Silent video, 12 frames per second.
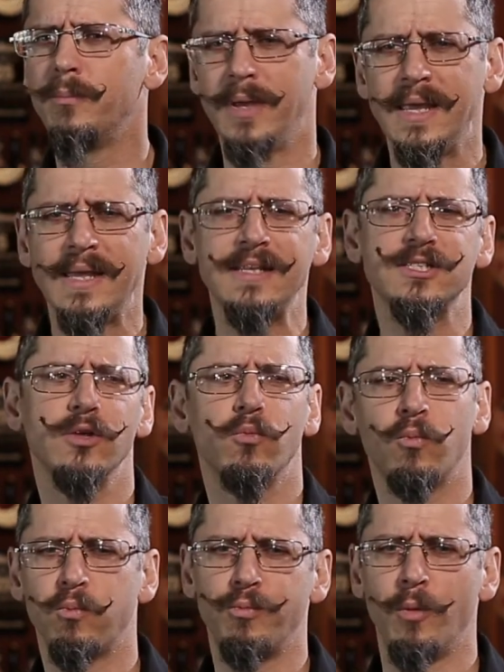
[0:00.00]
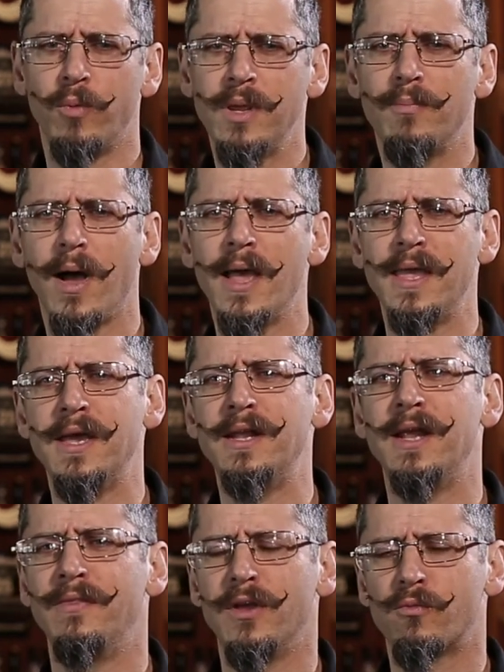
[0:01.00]
beans that we buy
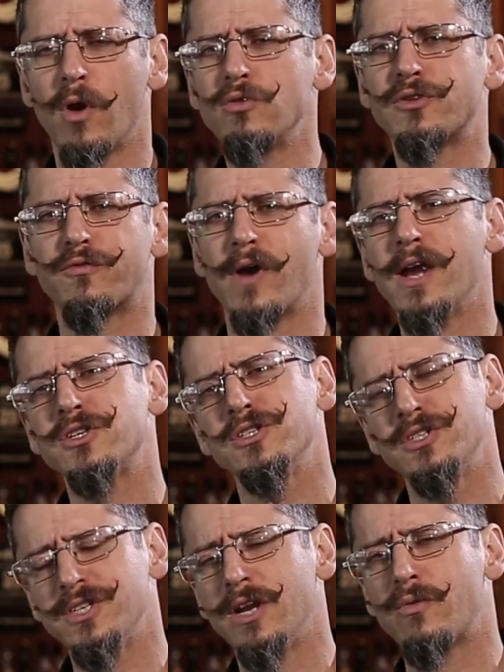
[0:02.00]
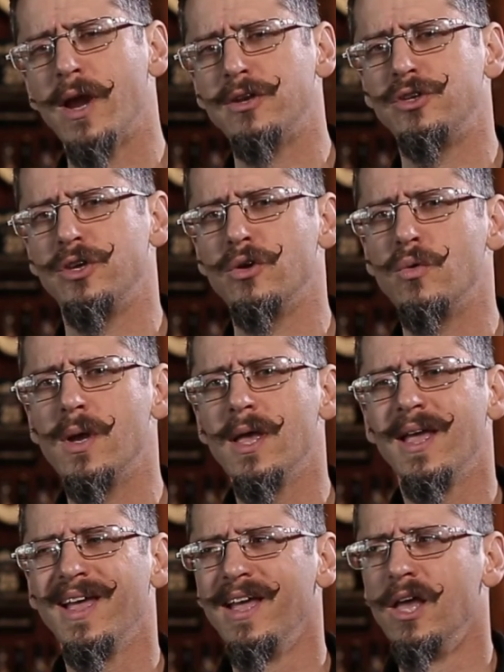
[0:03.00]
in and then roast fresh and send right to you?"
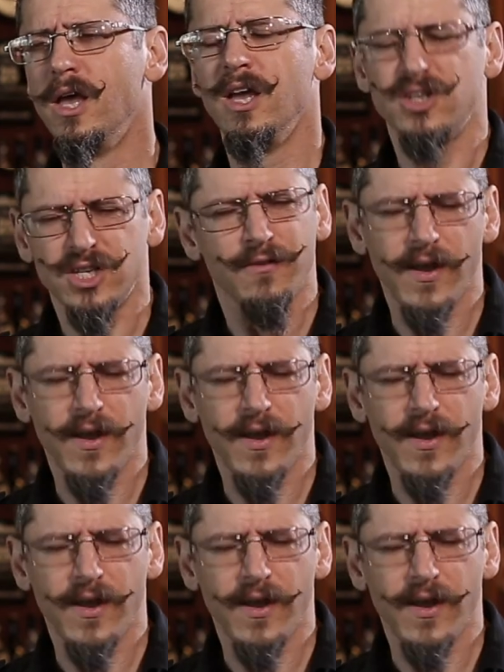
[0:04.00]
She